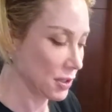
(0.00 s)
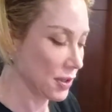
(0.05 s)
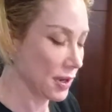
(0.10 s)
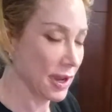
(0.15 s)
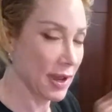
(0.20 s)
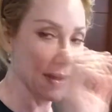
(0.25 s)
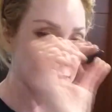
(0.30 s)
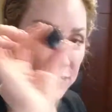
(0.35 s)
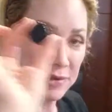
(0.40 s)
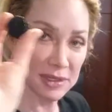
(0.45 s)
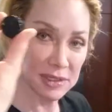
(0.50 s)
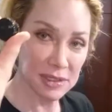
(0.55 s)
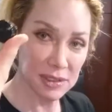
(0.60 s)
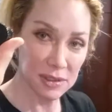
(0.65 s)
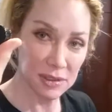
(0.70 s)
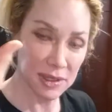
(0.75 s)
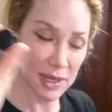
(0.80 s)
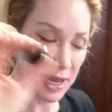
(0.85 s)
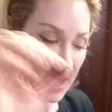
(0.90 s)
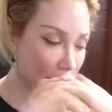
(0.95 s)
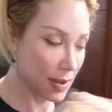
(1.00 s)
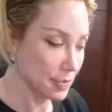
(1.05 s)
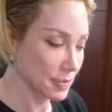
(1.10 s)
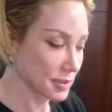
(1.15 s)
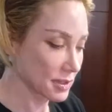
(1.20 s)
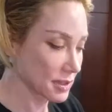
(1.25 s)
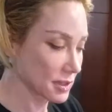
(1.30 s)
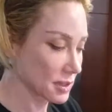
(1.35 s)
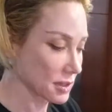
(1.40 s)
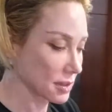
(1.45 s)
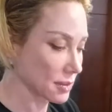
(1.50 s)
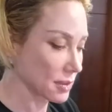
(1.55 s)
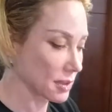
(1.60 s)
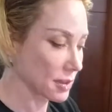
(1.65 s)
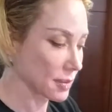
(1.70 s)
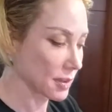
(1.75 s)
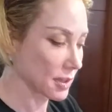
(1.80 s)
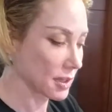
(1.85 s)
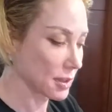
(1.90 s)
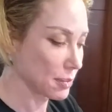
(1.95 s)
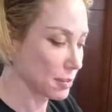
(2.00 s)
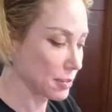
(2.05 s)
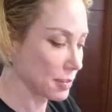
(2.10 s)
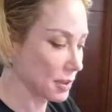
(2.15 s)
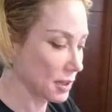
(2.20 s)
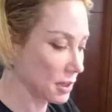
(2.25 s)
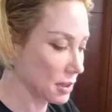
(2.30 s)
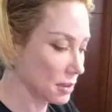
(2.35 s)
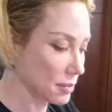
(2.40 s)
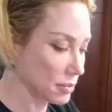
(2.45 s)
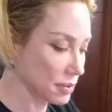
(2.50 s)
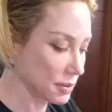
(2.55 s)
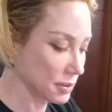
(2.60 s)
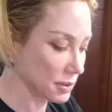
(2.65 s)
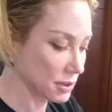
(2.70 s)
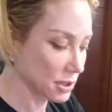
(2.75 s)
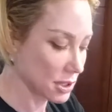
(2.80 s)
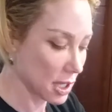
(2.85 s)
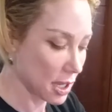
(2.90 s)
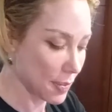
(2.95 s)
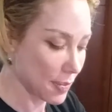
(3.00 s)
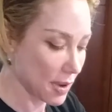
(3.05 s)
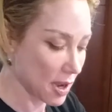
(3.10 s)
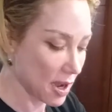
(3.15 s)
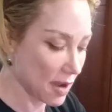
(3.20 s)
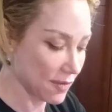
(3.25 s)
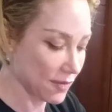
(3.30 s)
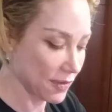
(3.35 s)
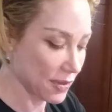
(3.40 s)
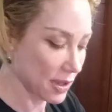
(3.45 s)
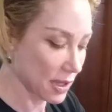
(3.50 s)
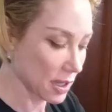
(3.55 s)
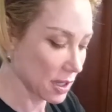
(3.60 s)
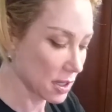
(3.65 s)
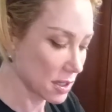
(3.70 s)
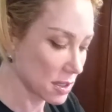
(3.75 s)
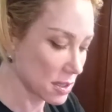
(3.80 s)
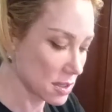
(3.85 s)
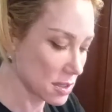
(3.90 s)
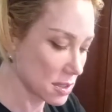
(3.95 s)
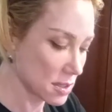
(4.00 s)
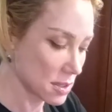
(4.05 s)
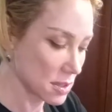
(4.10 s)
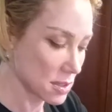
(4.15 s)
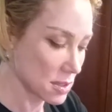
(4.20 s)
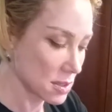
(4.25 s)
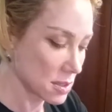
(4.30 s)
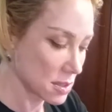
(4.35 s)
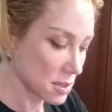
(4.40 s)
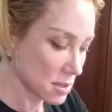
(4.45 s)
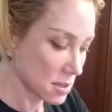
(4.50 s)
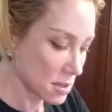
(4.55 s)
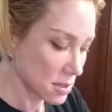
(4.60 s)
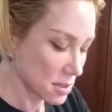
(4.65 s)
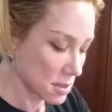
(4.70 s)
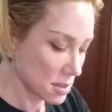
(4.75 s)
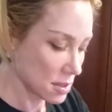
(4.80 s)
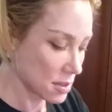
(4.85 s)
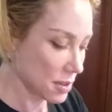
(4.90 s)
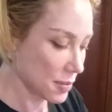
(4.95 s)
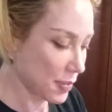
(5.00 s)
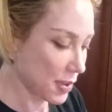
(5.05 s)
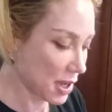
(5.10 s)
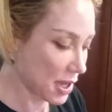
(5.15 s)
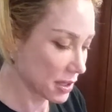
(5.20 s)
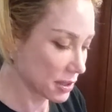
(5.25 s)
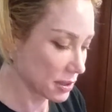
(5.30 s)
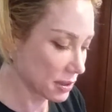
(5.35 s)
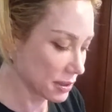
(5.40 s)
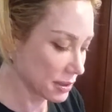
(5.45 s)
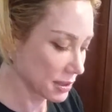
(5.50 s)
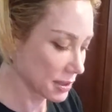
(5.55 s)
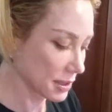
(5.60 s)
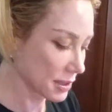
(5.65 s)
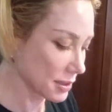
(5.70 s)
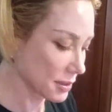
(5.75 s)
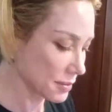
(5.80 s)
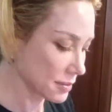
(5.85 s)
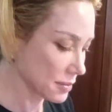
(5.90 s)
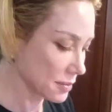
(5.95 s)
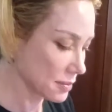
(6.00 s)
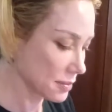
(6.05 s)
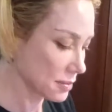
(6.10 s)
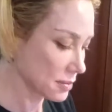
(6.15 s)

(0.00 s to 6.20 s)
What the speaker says: I have these little caps, and I'm going to top off the bottles, and